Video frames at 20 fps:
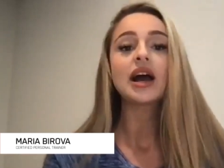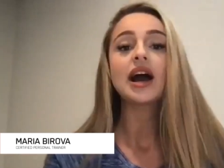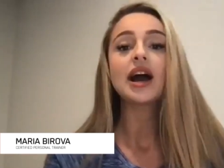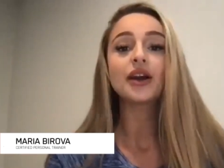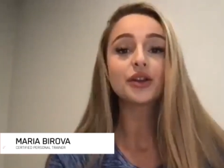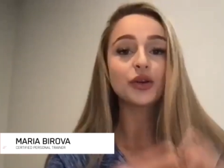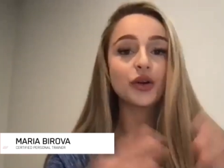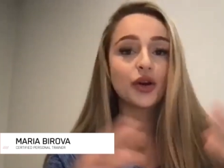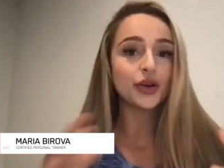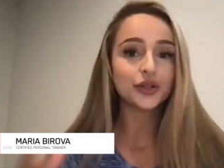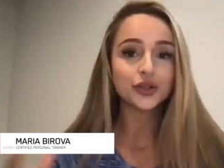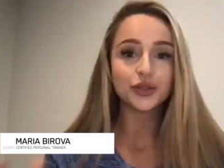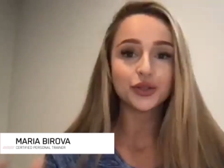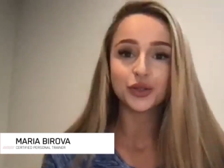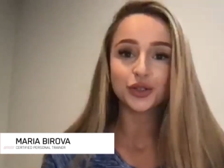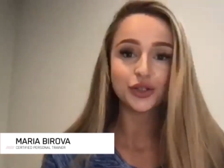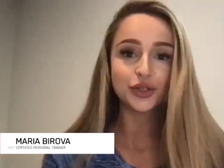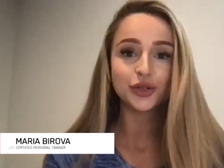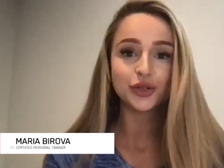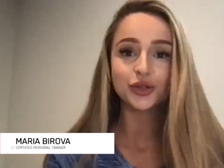How do you also
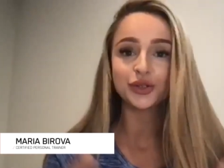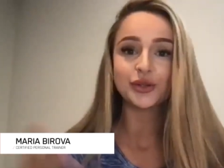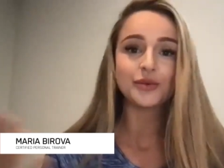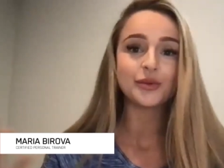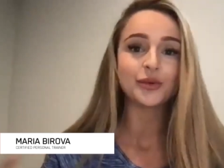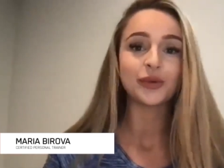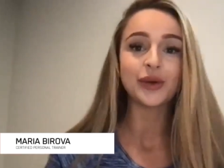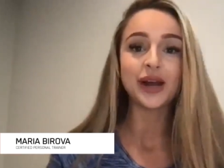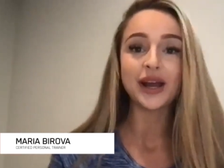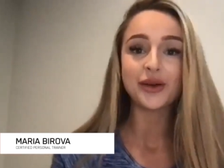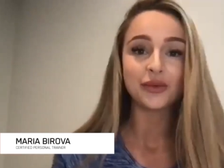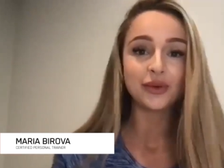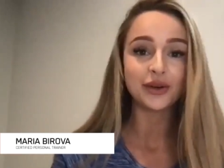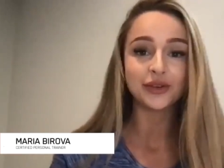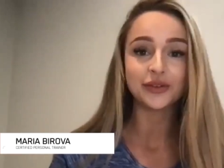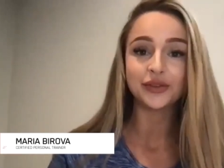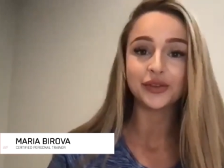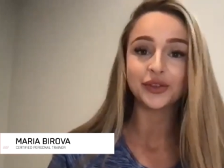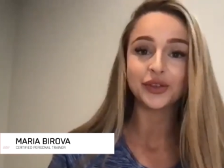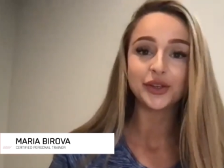choose the right
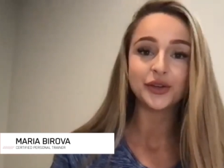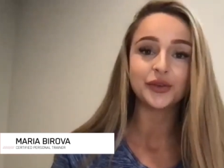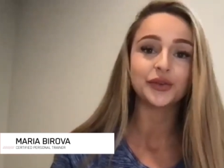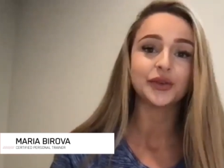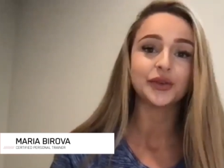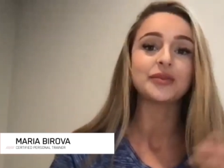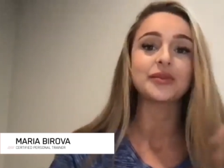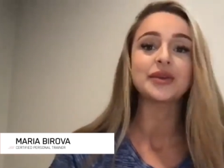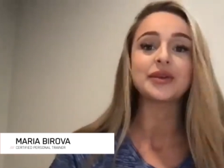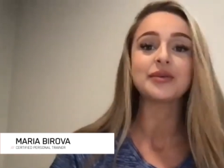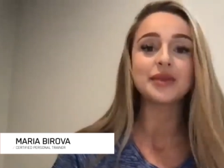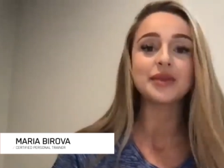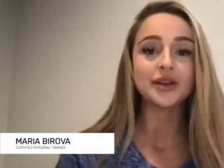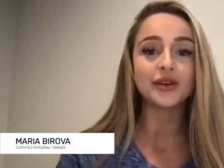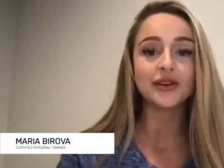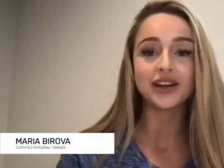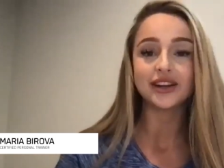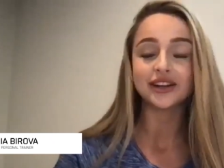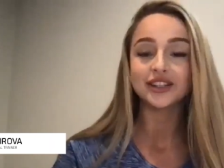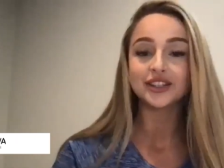one for you from the
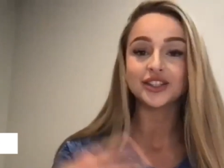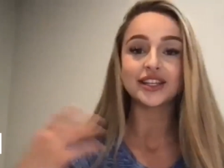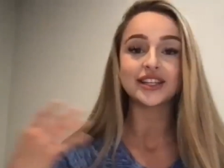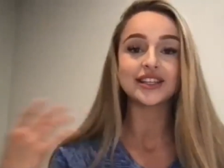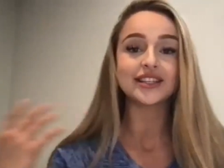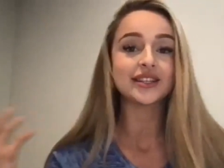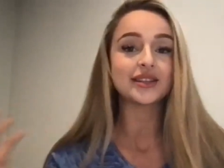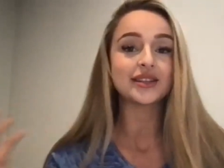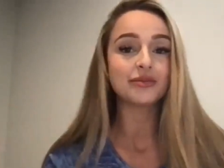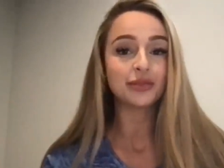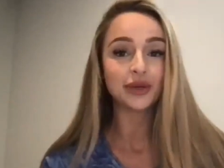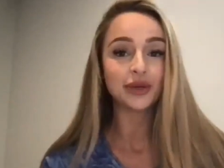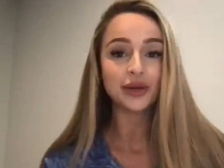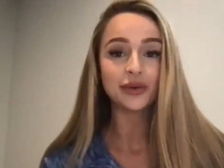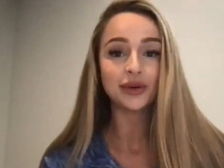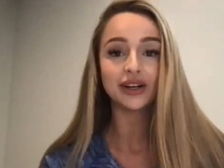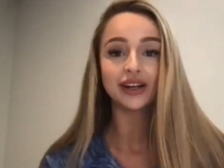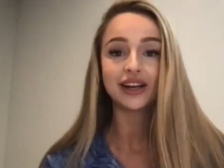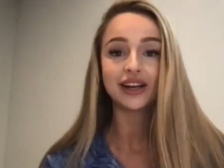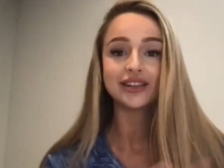amino energies and the pre
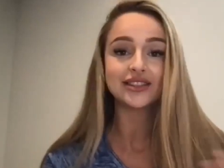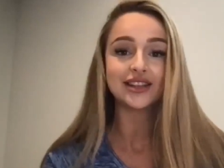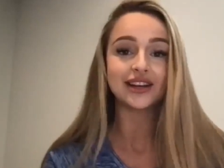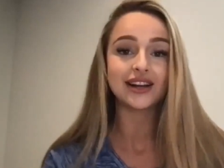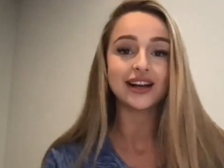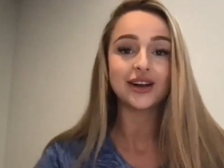workouts that are